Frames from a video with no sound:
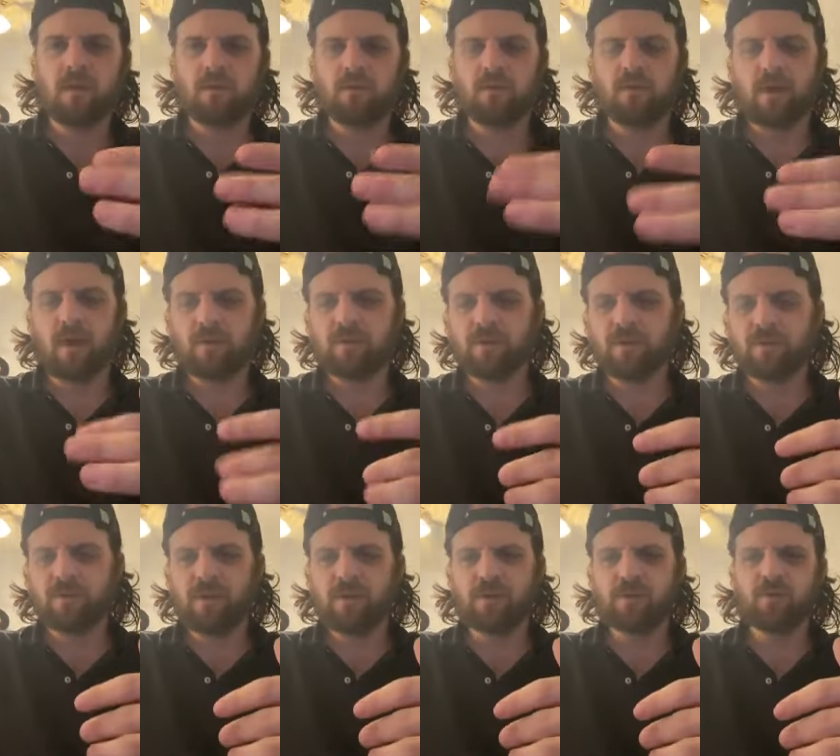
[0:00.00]
dude, I've
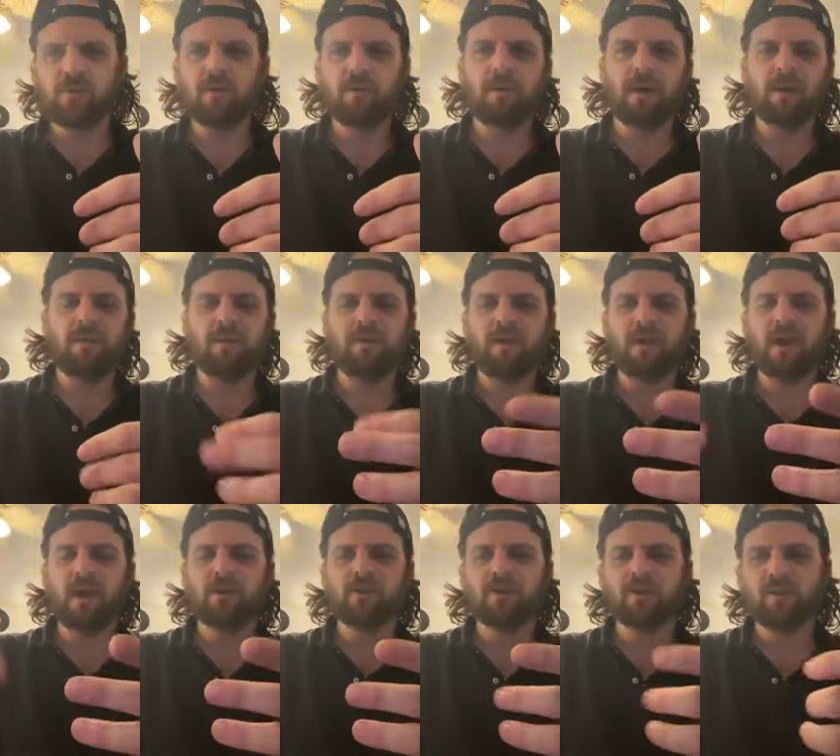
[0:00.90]
just been doing my thing.
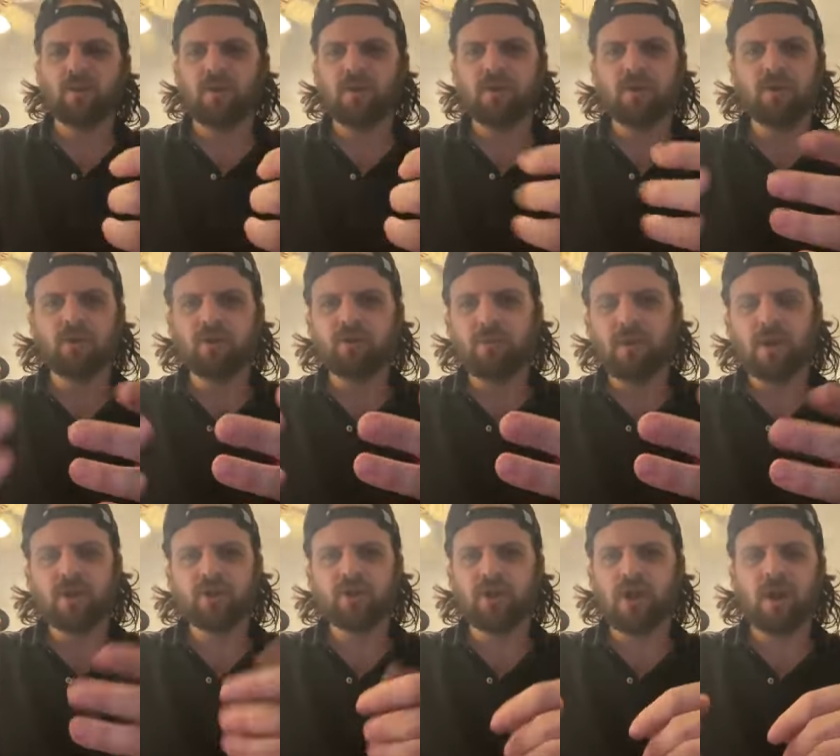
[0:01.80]
I just wanted to do
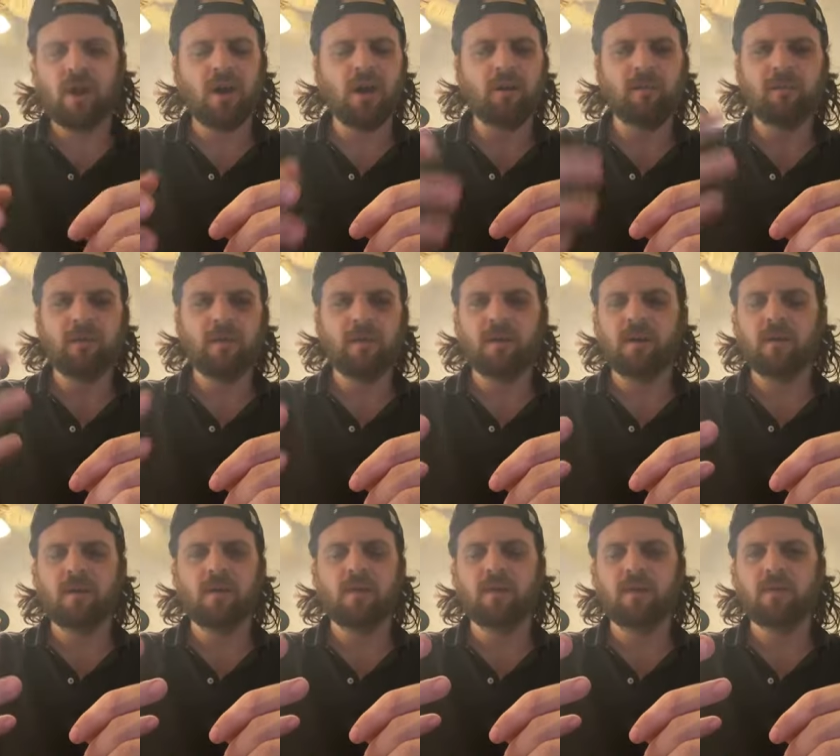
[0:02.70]
my job.
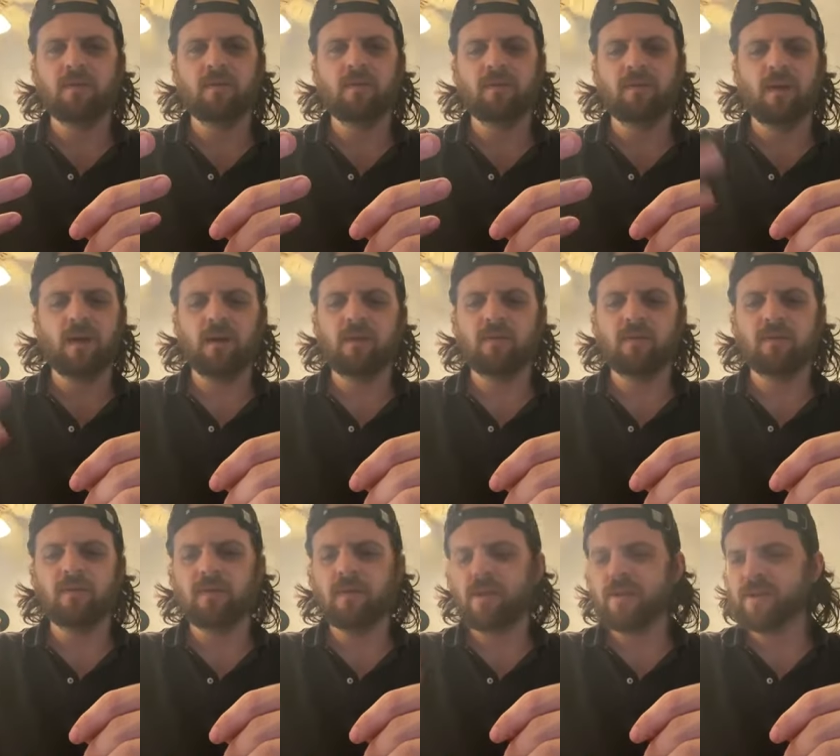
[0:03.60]
You know, I don't,
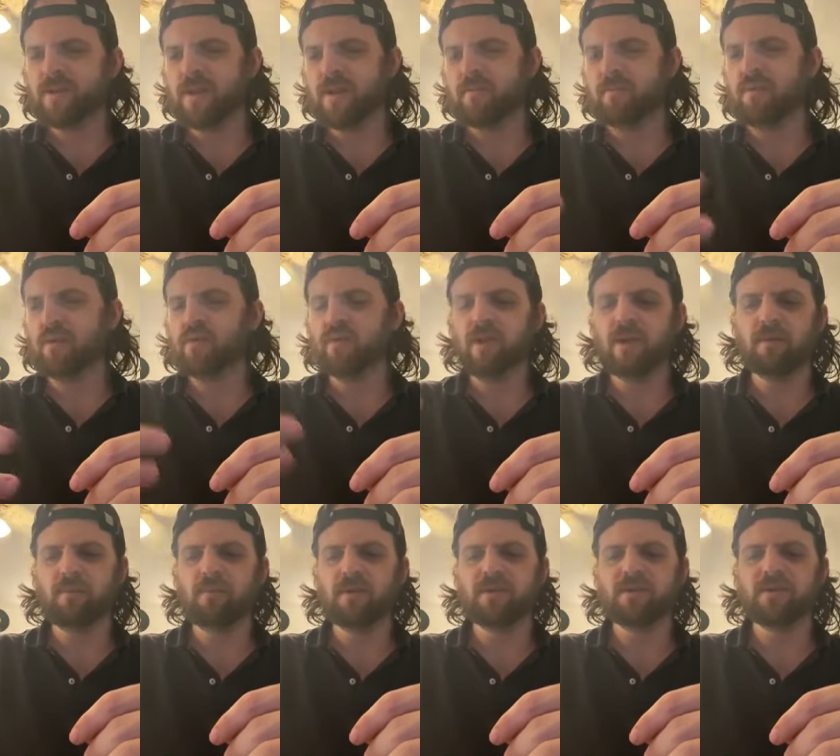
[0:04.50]
it's like building a
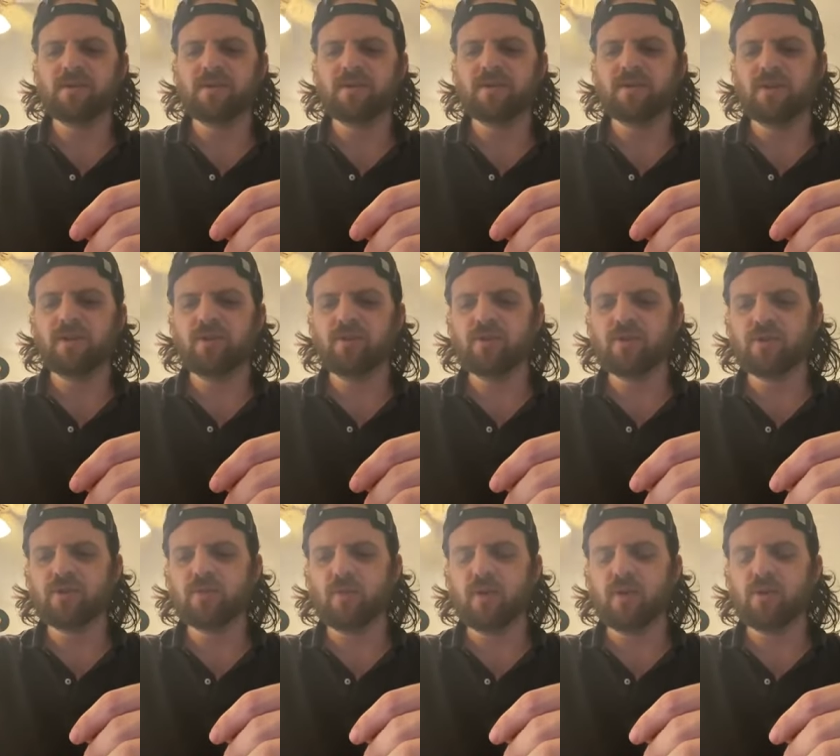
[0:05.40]
business and you
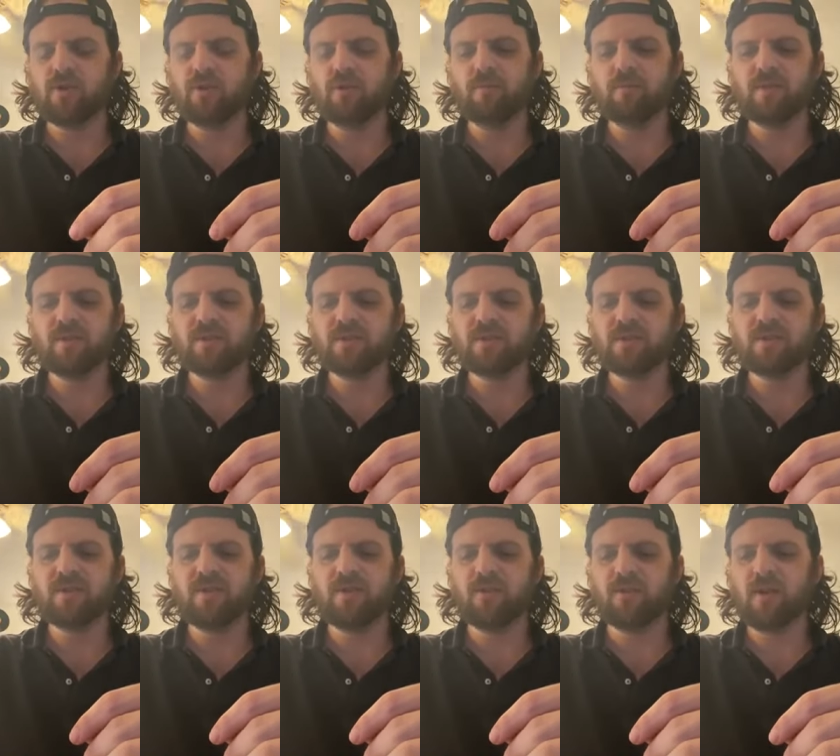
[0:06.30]
just want to do your business
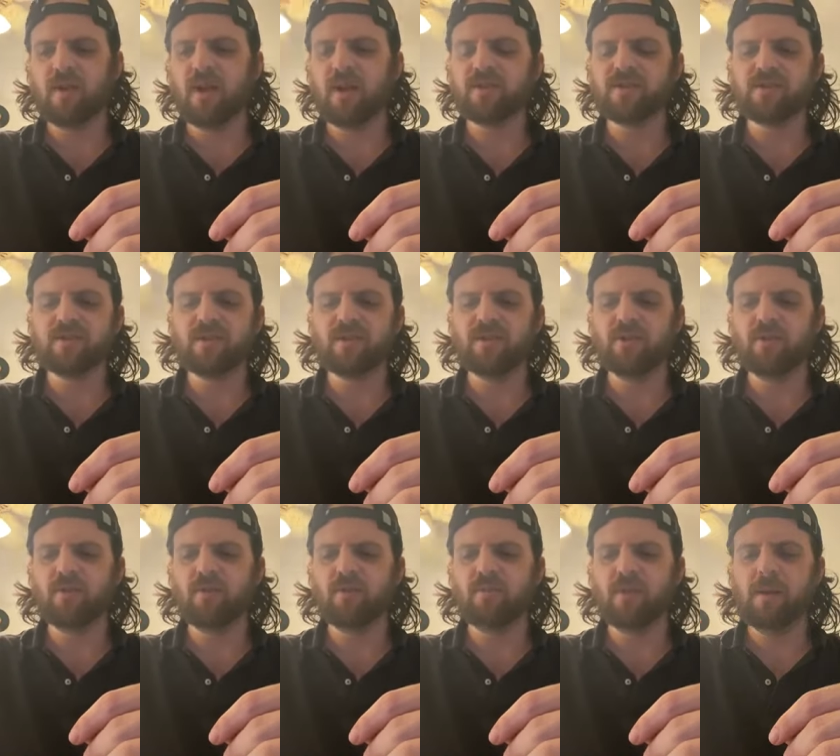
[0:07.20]
and you're constantly
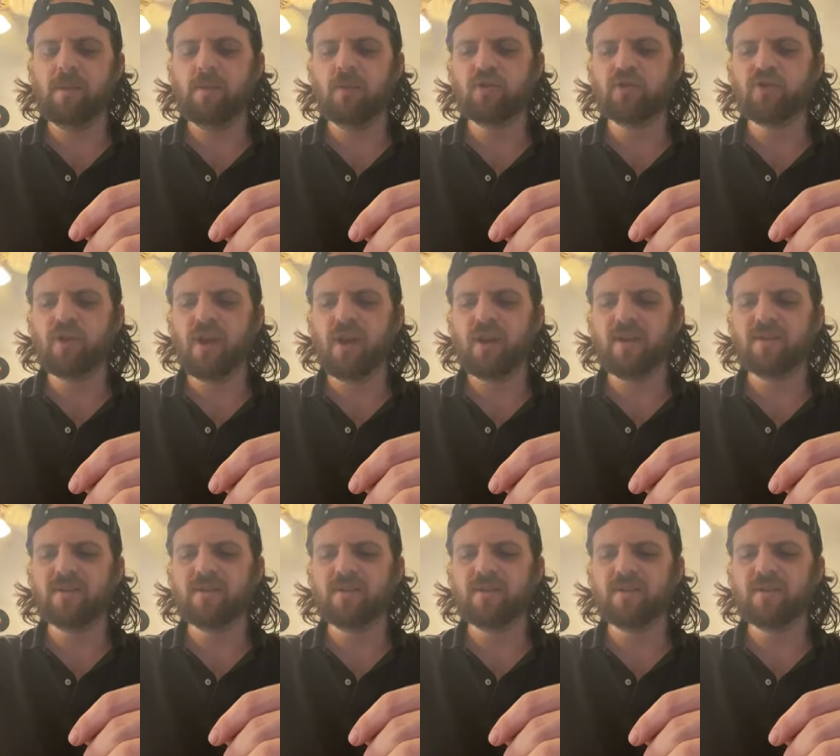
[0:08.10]
dealing with people
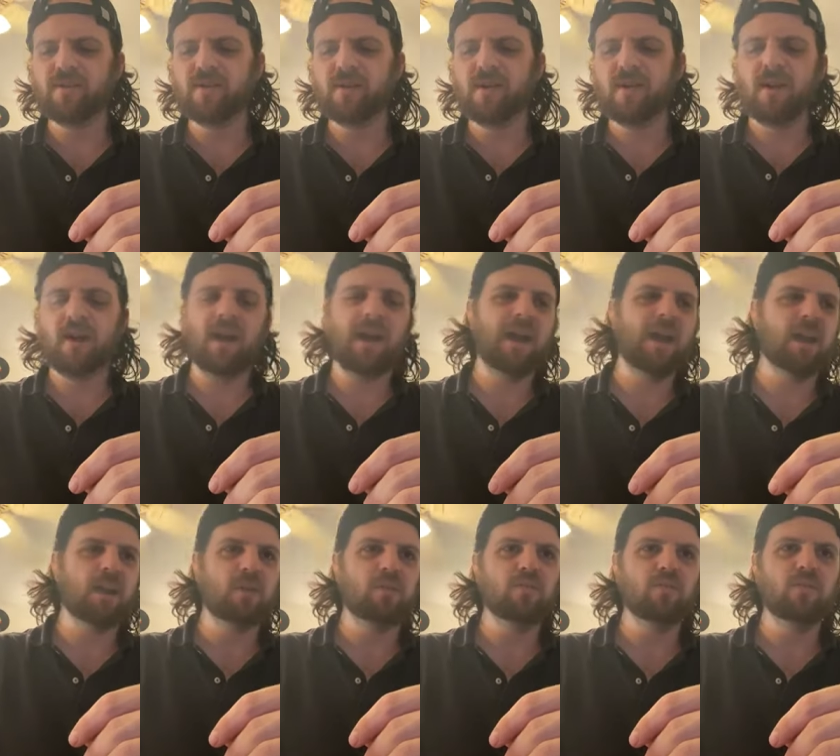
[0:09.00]
trying to
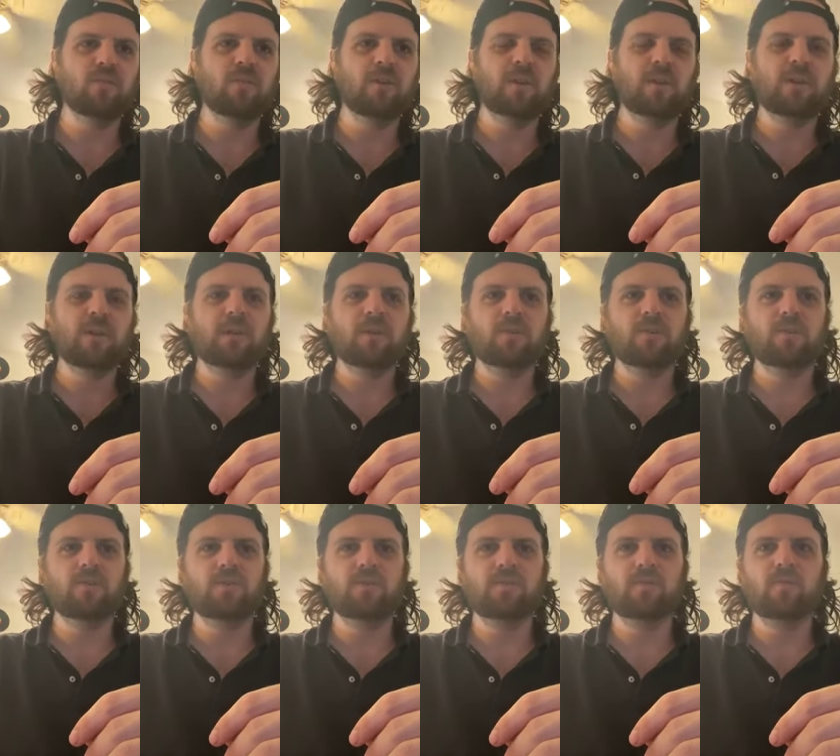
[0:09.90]
heckle
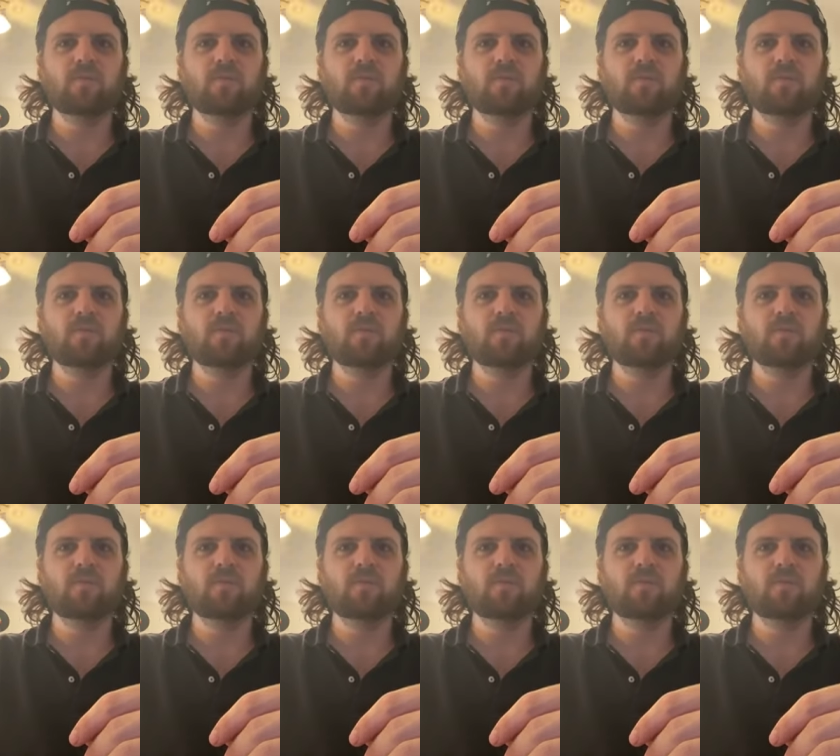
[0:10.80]
who,